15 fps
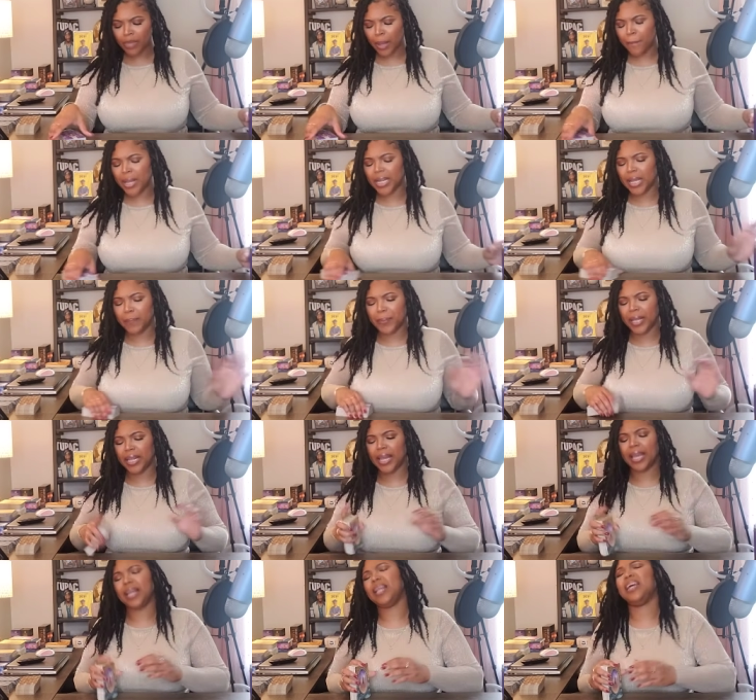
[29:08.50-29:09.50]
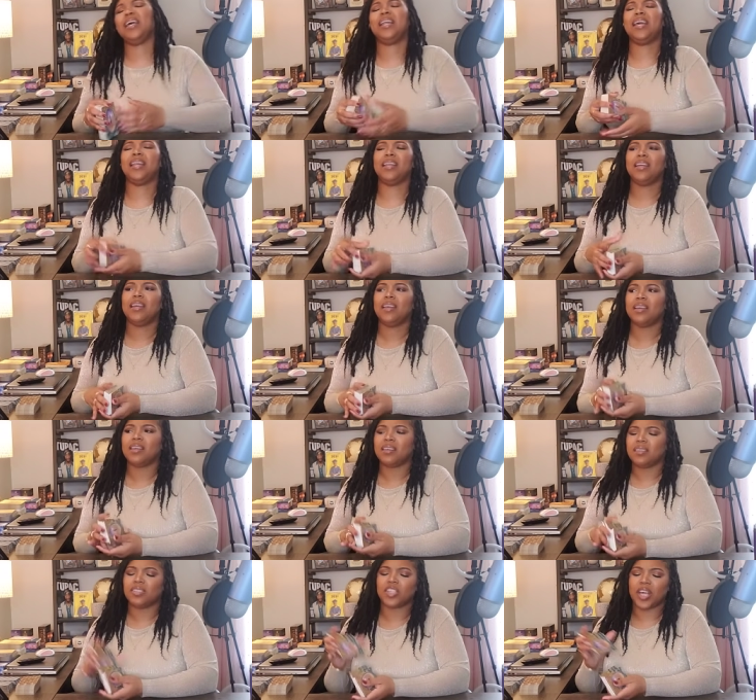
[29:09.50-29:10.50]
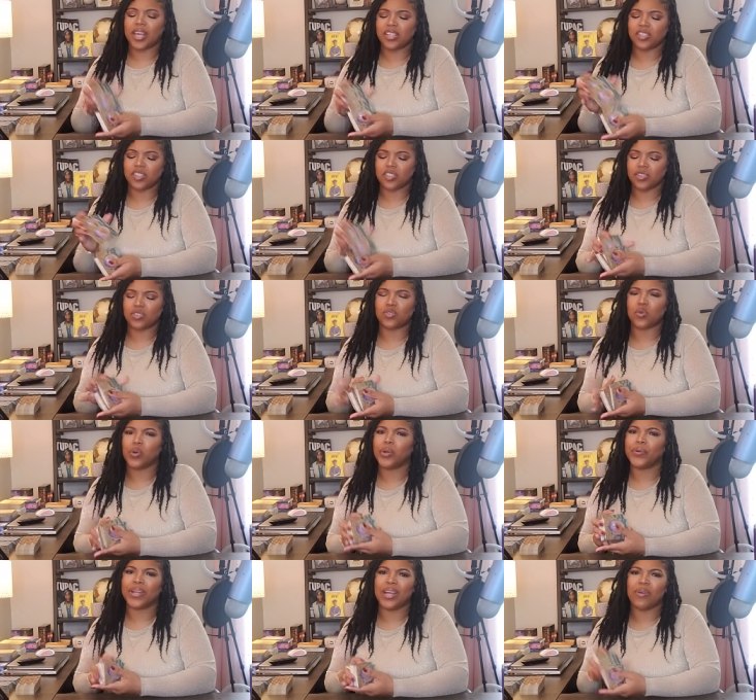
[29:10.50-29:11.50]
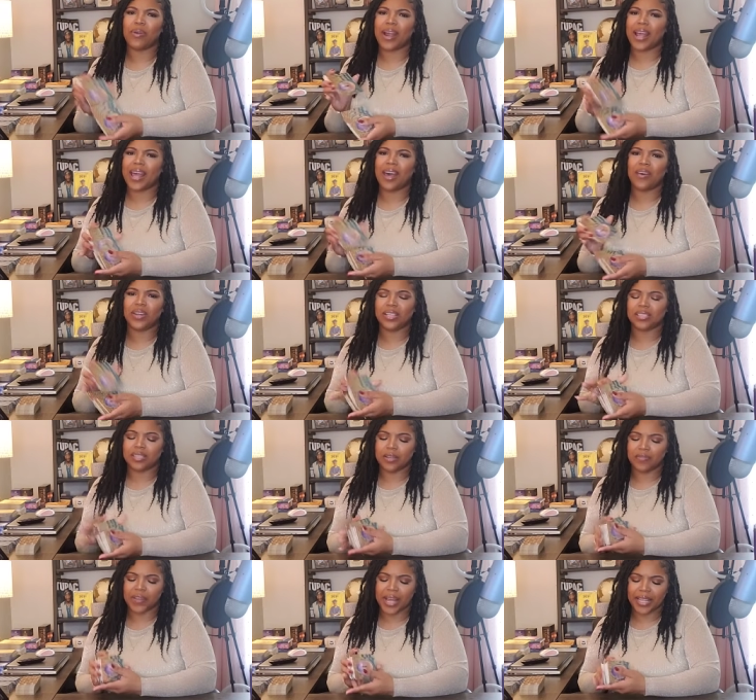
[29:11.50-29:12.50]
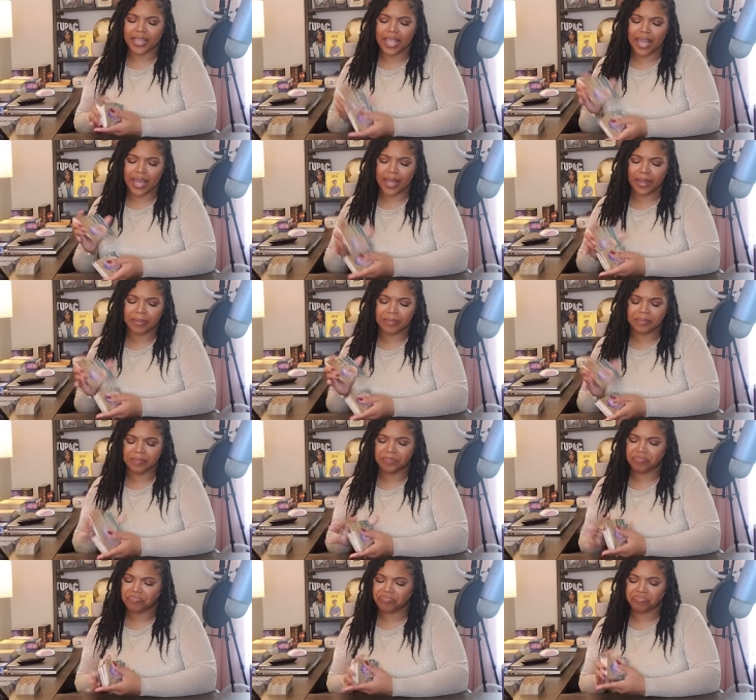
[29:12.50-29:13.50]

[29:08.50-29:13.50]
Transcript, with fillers: manipulating it and changing the story around and stuff like that.